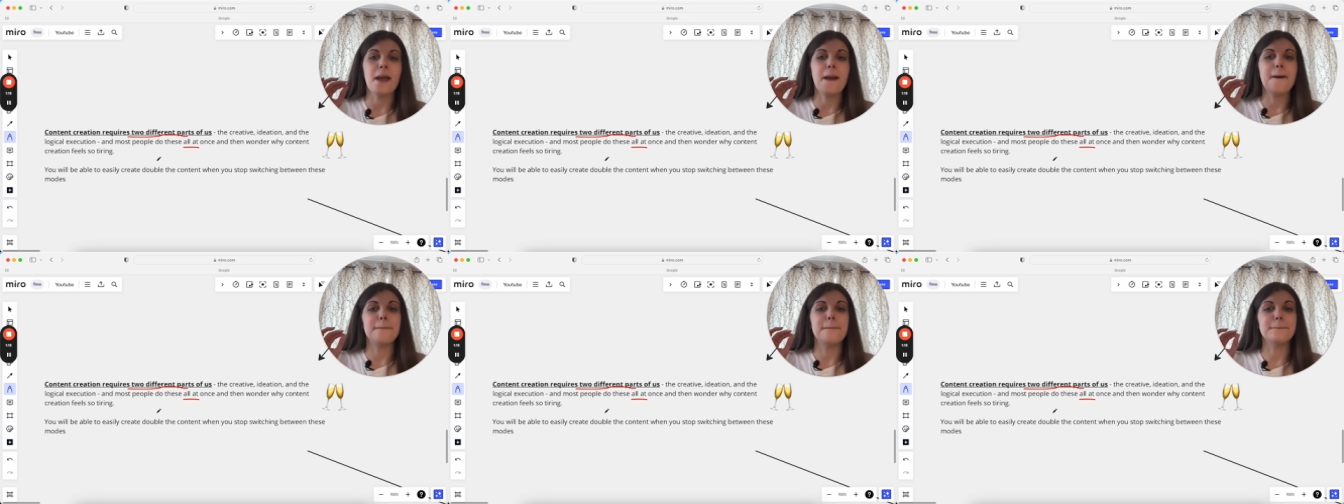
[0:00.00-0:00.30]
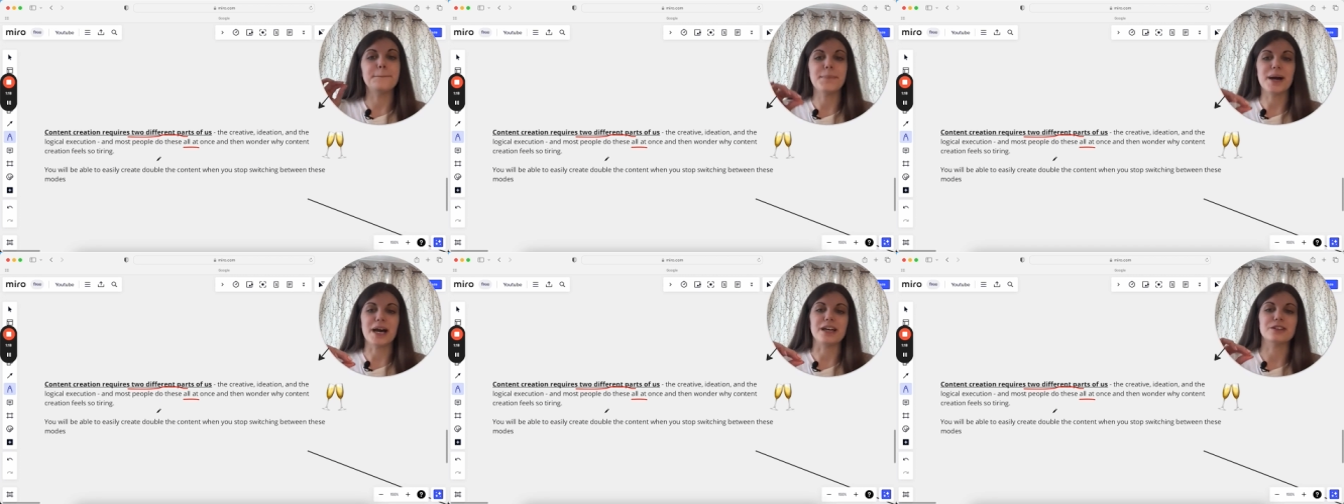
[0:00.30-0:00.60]

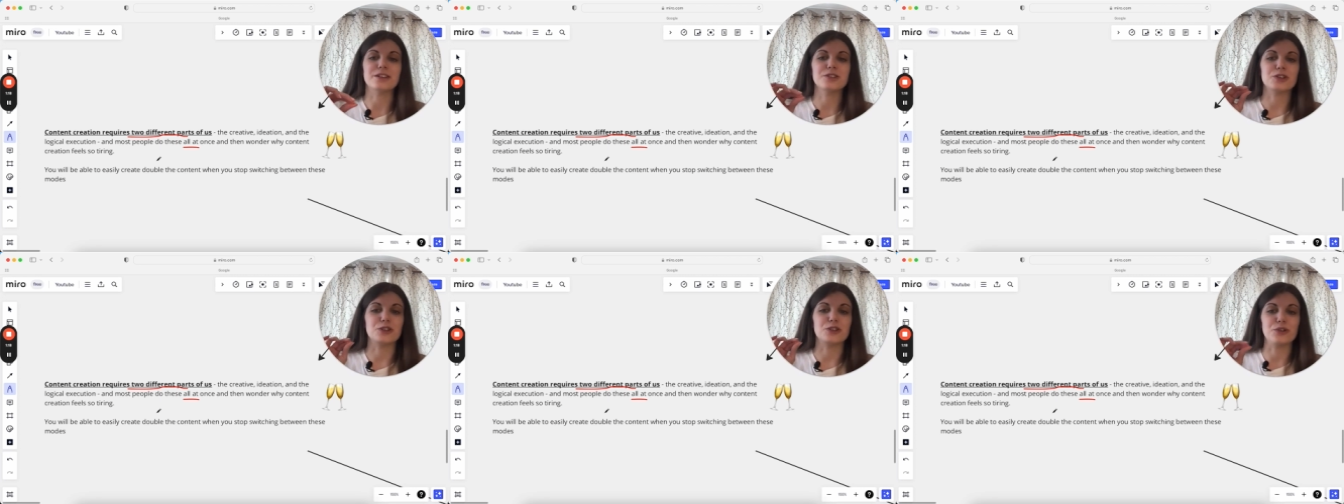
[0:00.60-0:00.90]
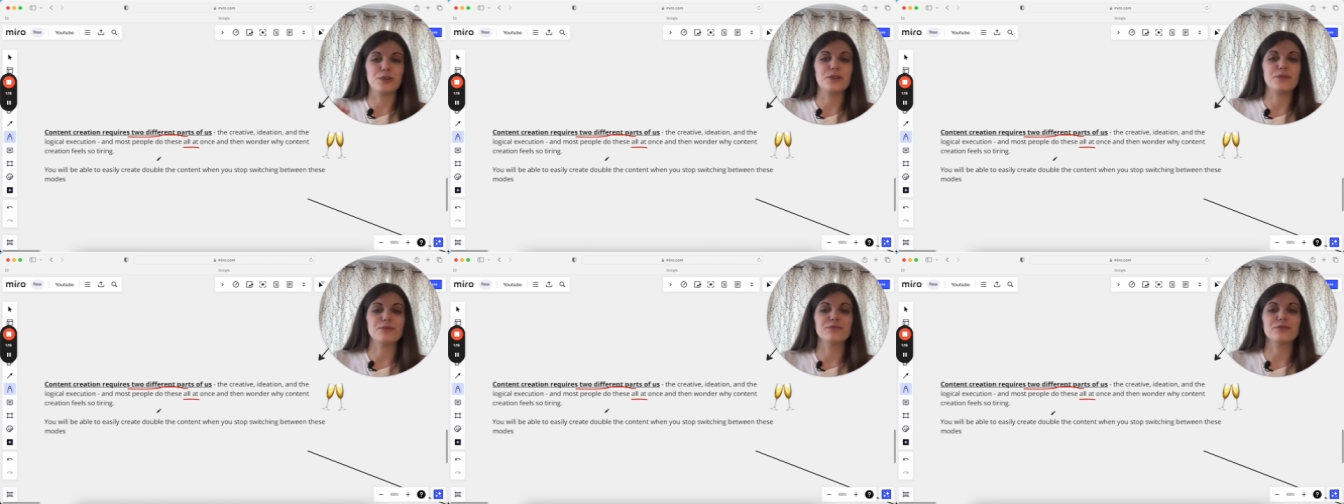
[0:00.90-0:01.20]
But
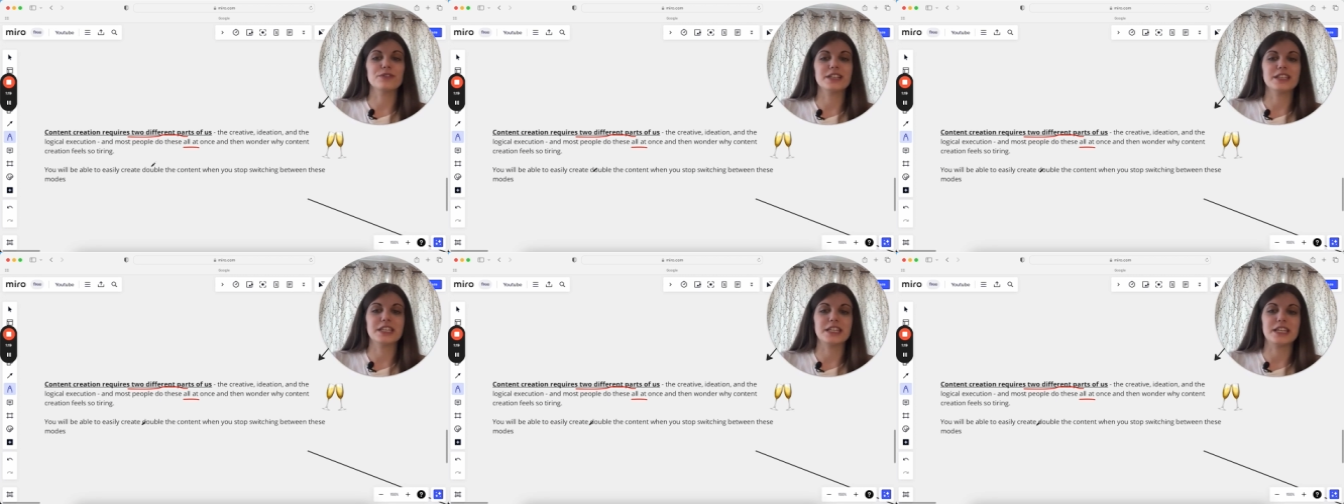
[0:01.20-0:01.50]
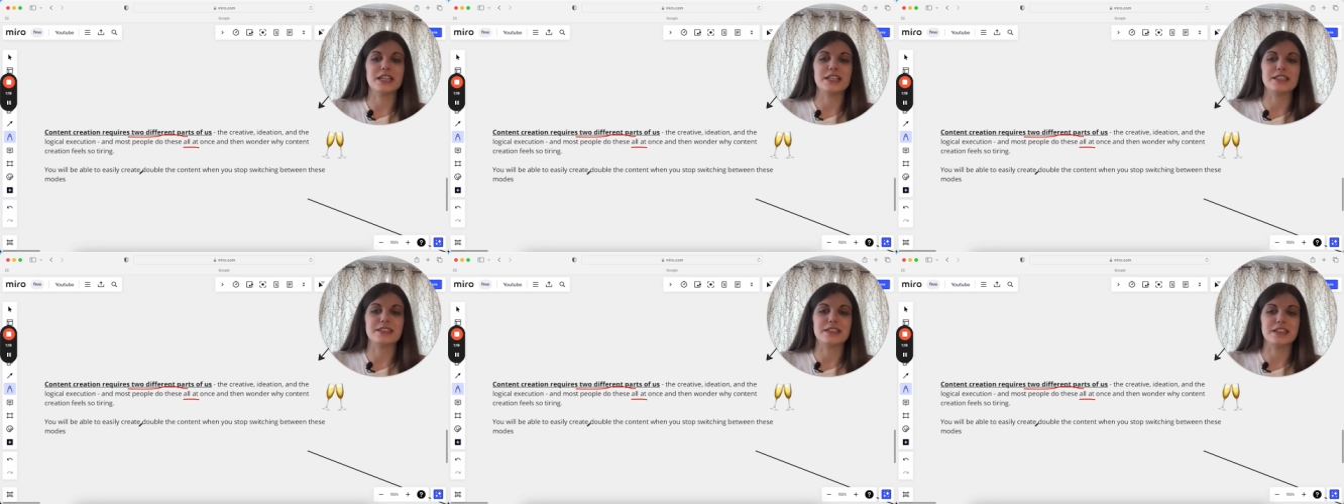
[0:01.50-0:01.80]
you can really
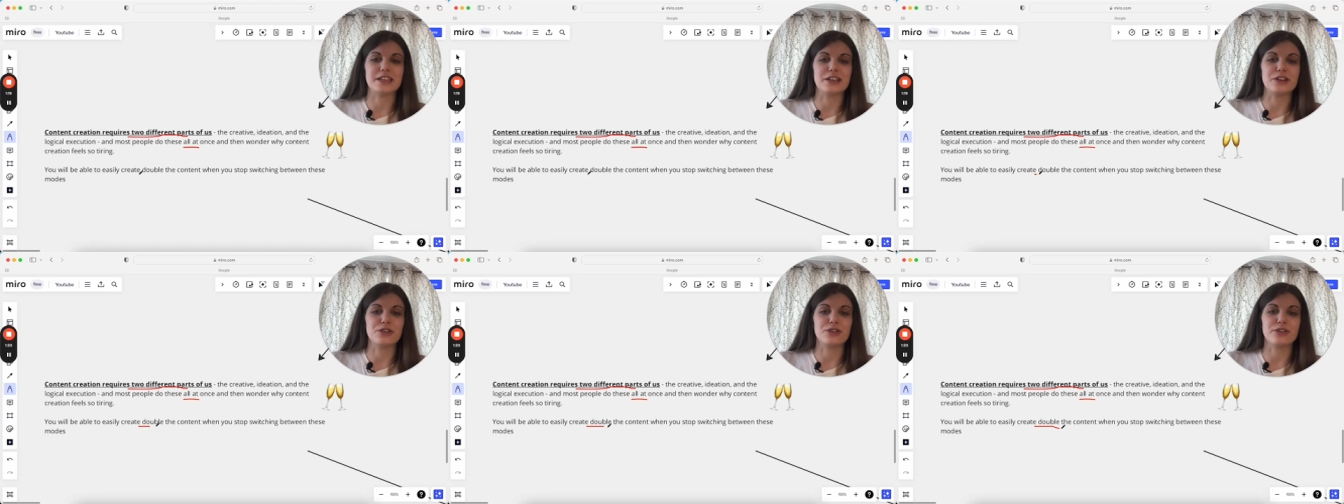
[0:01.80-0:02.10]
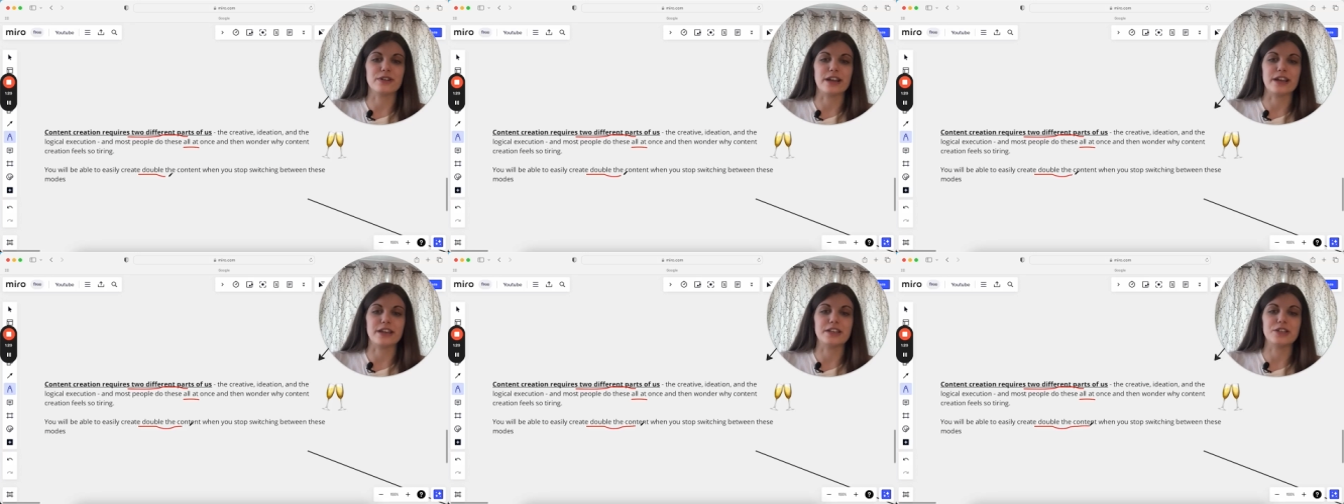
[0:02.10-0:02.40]
easily
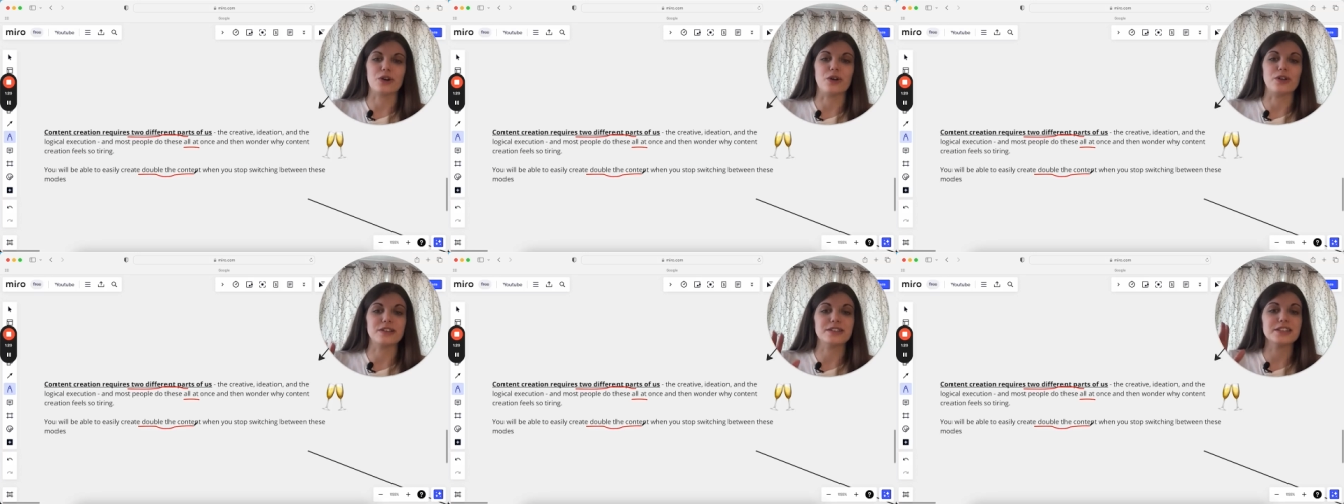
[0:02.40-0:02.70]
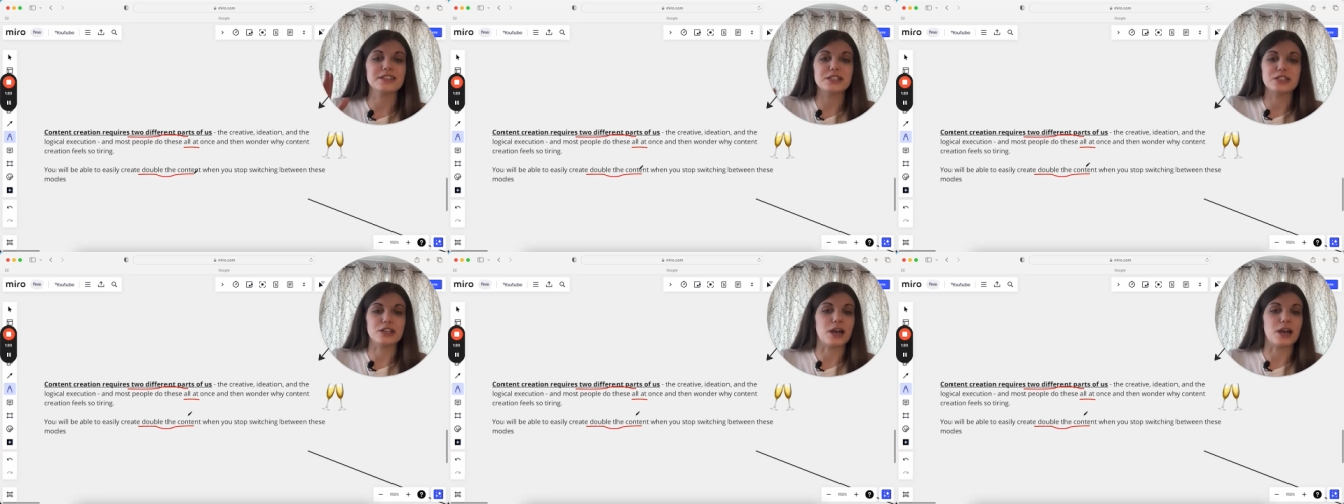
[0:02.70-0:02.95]
create, honestly,